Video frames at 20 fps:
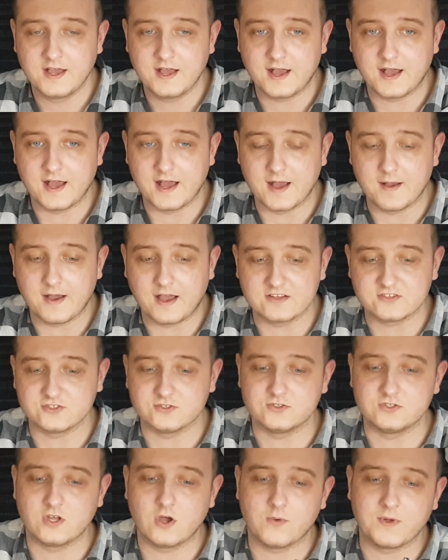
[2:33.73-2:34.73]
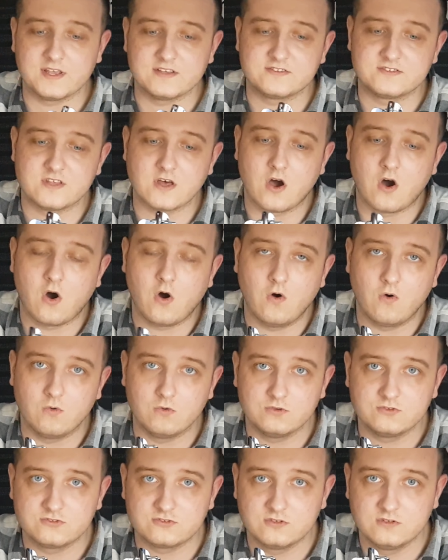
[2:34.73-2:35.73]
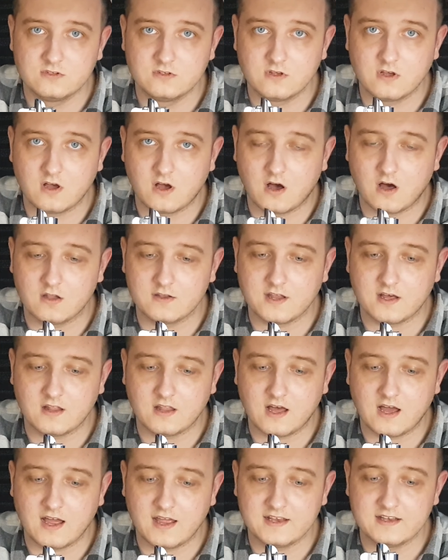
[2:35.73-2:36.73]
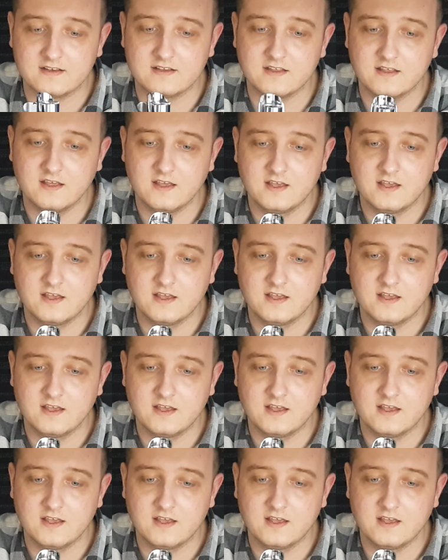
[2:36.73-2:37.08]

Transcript: As you'll notice, the holes aren't aligned